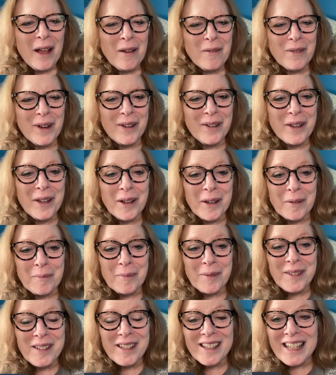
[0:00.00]

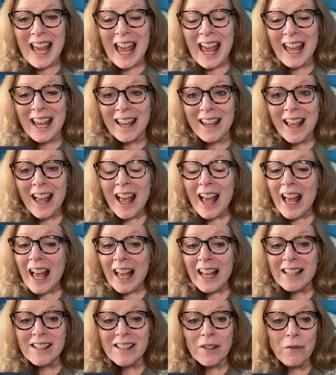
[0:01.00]
Welcome. Today
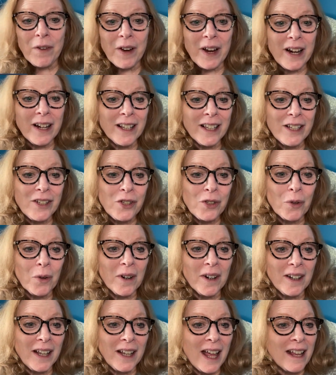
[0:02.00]
is a fairly
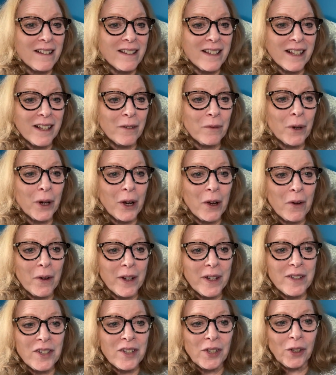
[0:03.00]
short lesson. We're
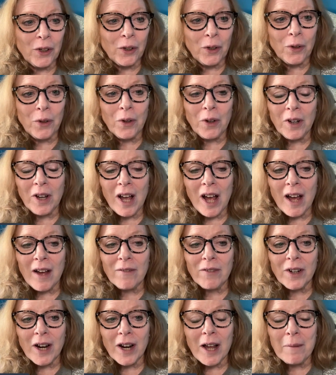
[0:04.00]
going to
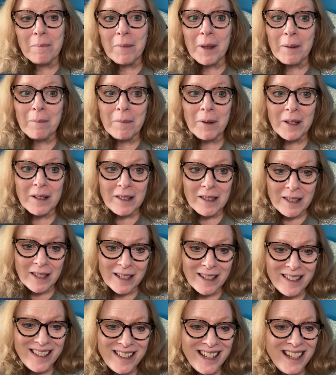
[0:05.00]
cover Amendments
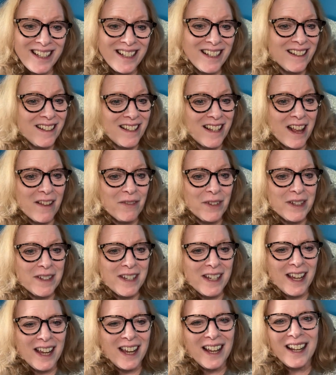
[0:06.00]
16 and
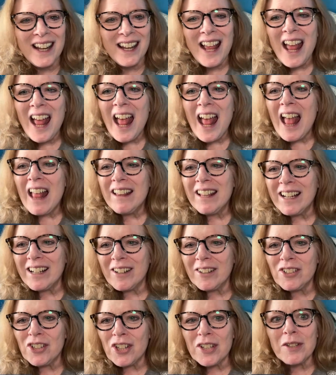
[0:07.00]
17.
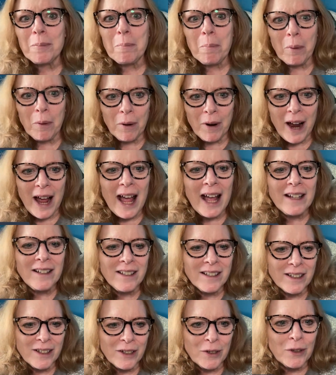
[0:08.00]
They're just
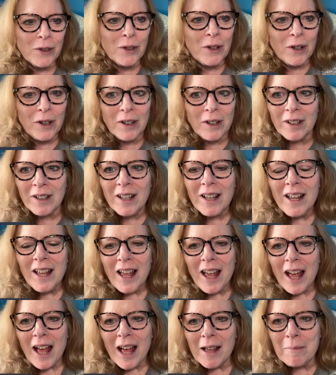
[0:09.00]
practical
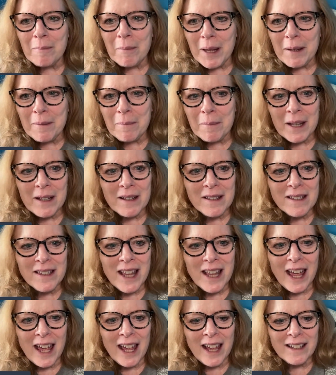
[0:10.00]
amendments
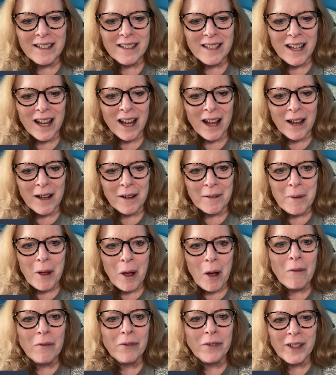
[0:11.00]
that
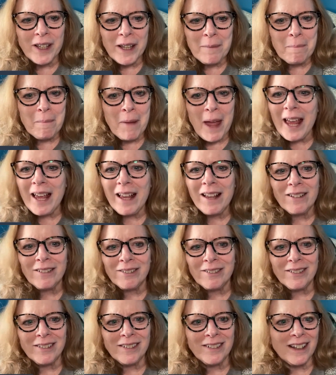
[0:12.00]
hopefully make
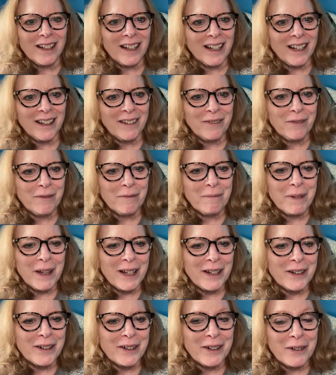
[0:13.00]
life
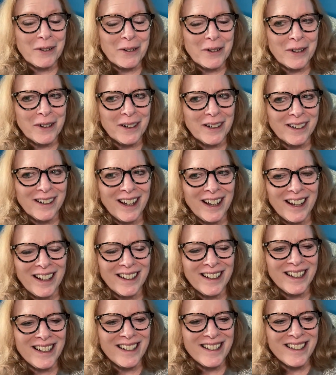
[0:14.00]
better or
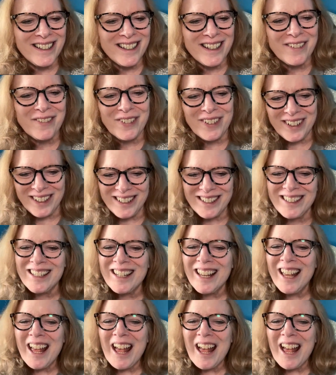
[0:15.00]
at least different